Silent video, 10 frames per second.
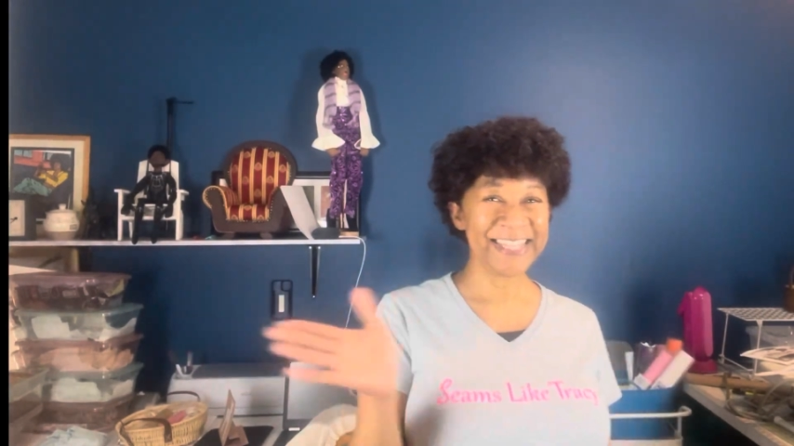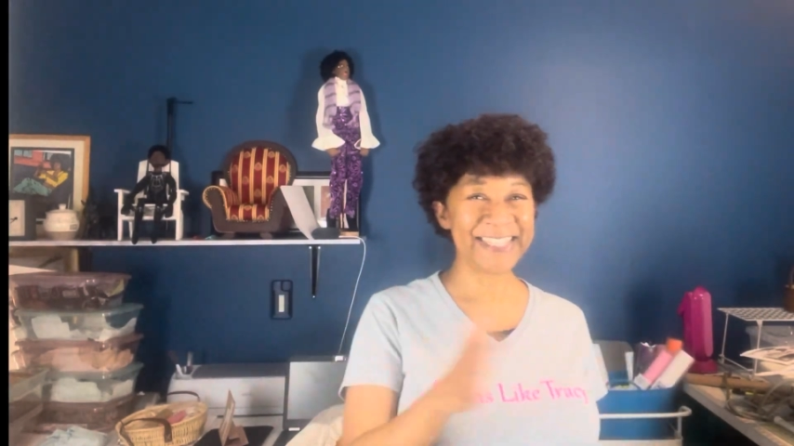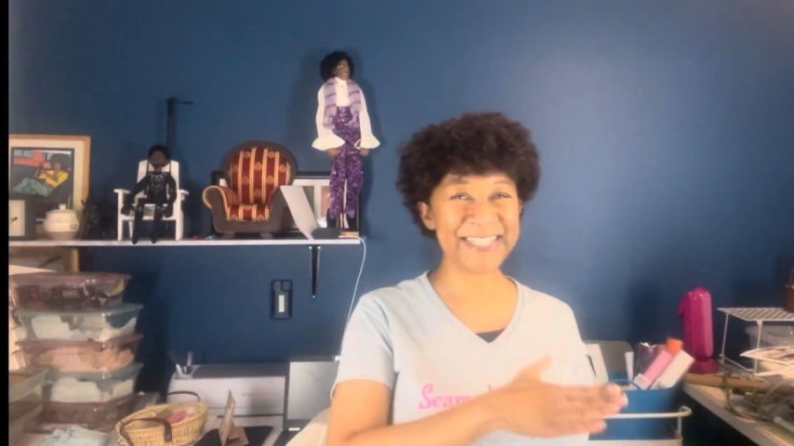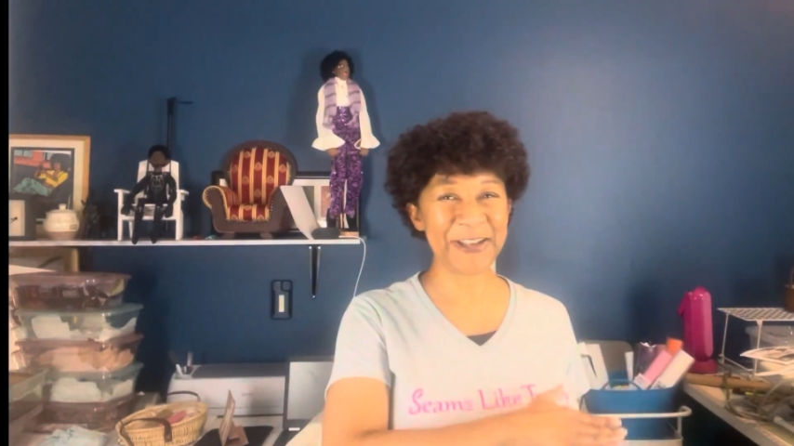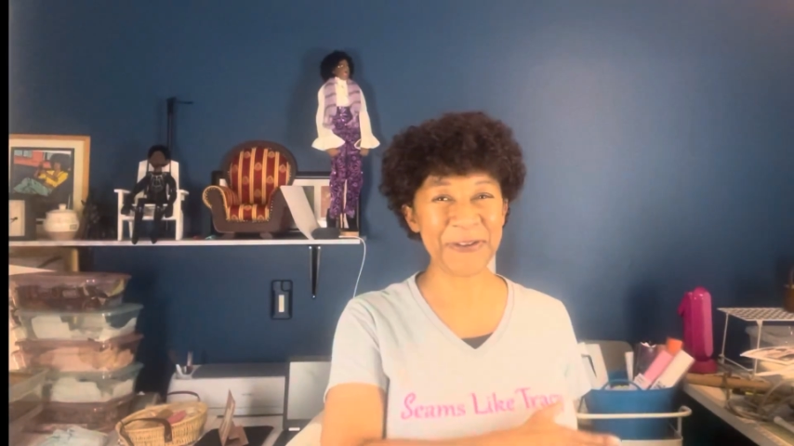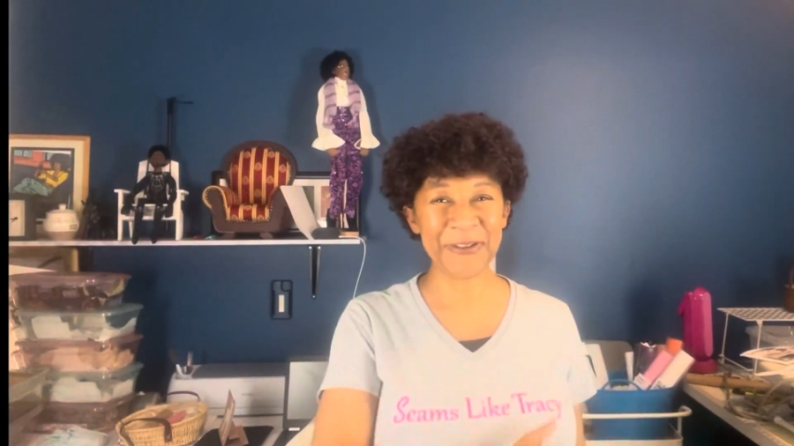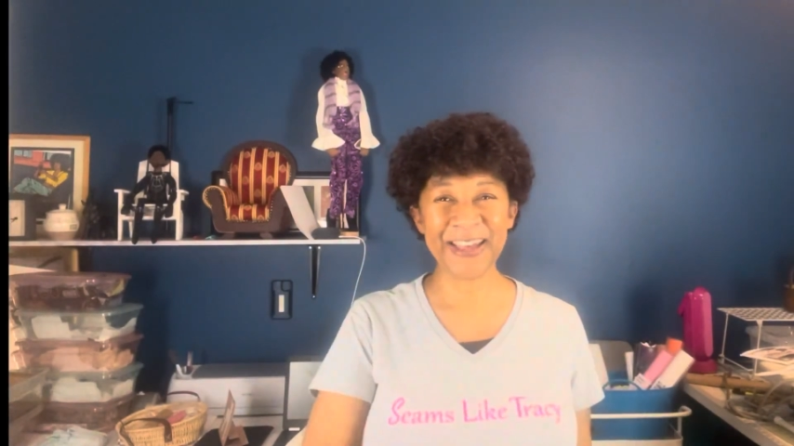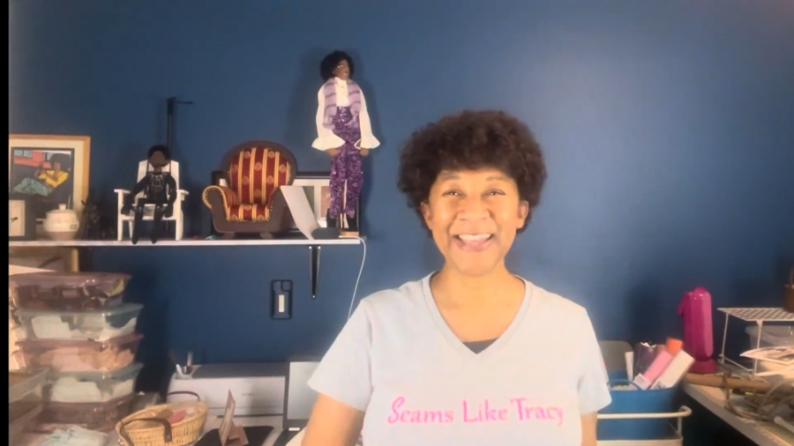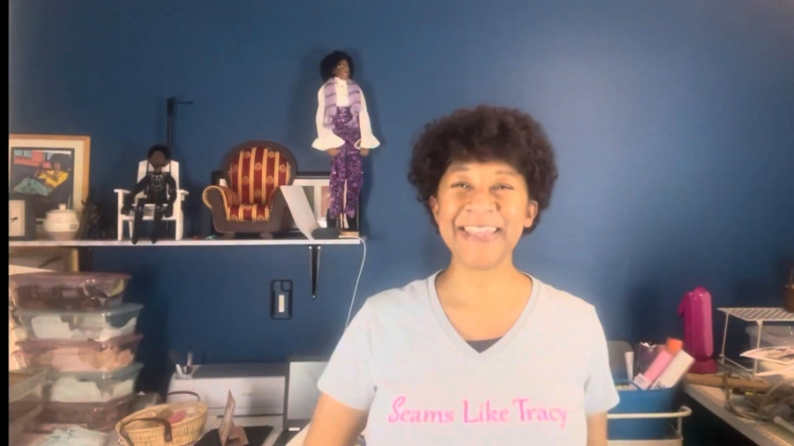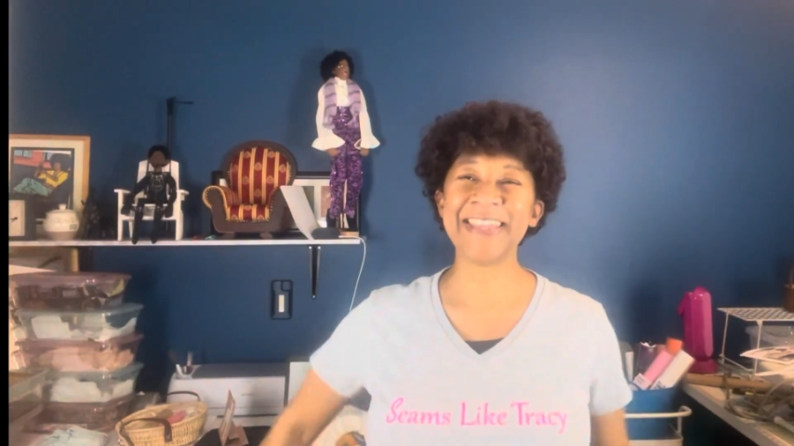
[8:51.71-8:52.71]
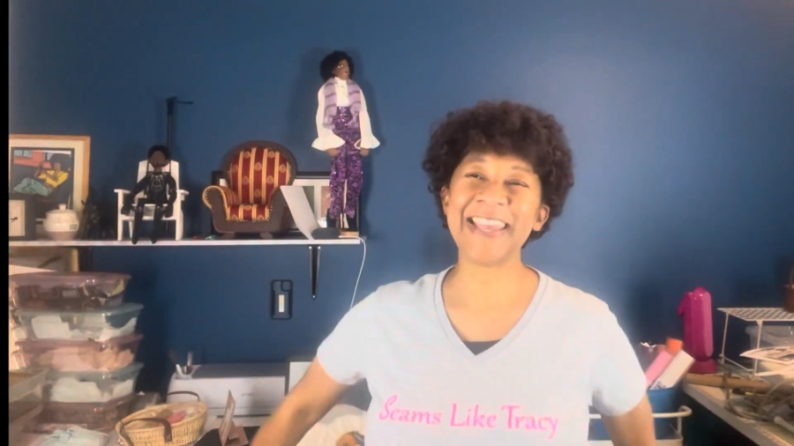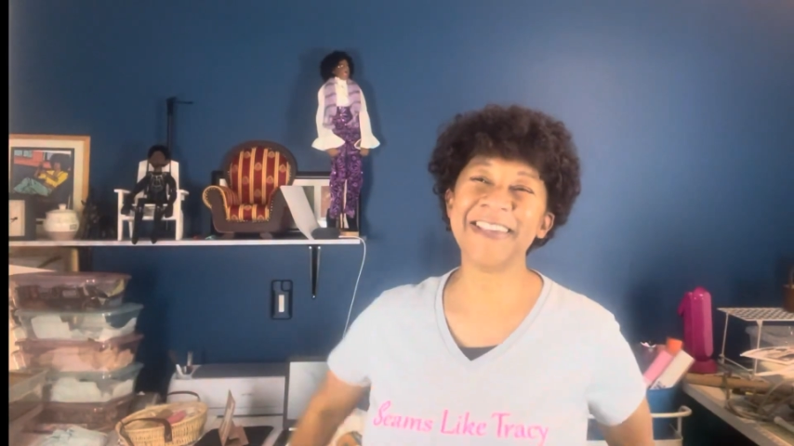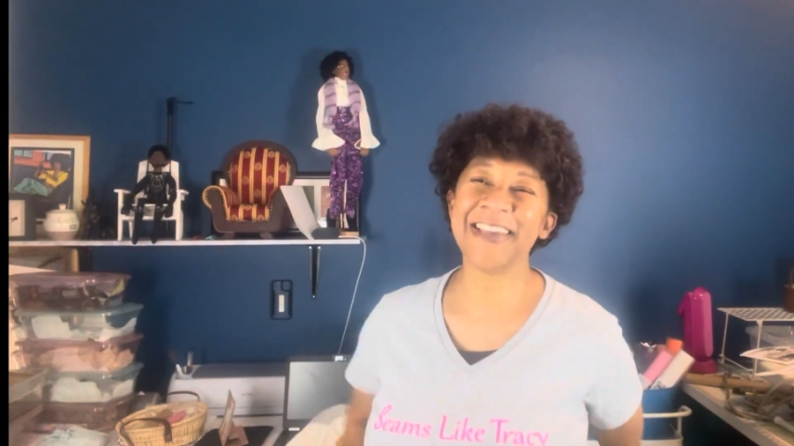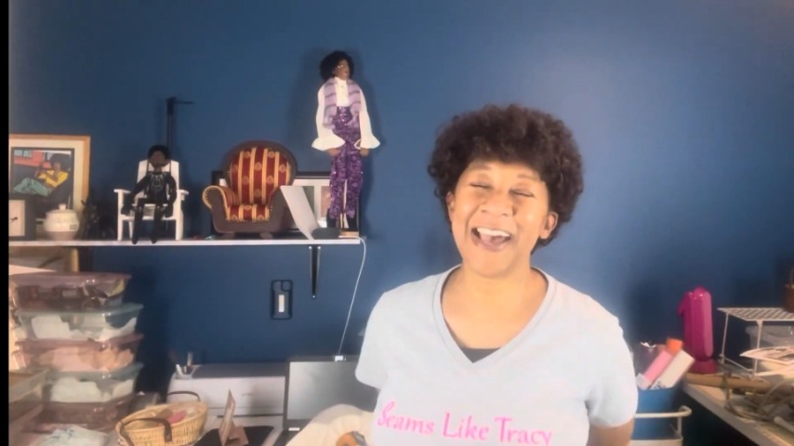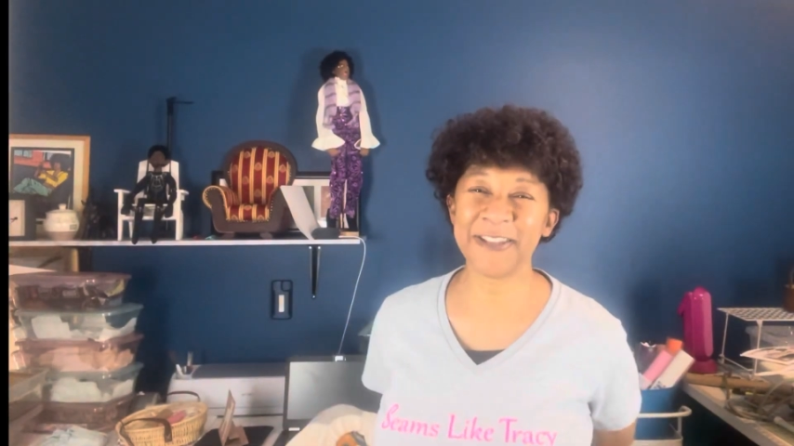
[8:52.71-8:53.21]
So, thank
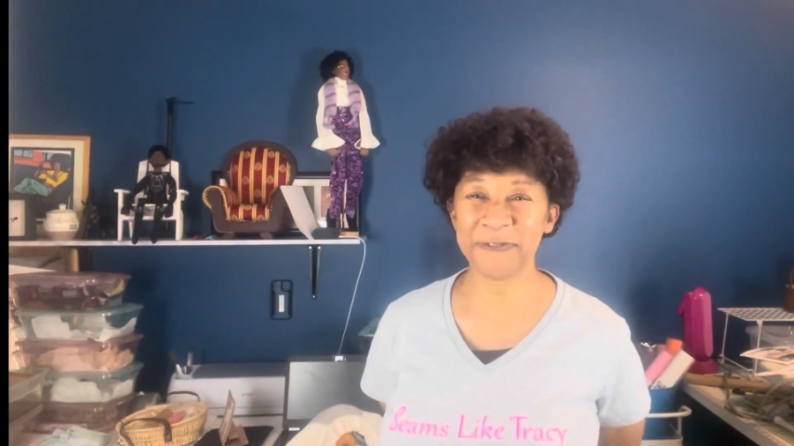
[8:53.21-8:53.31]
you guys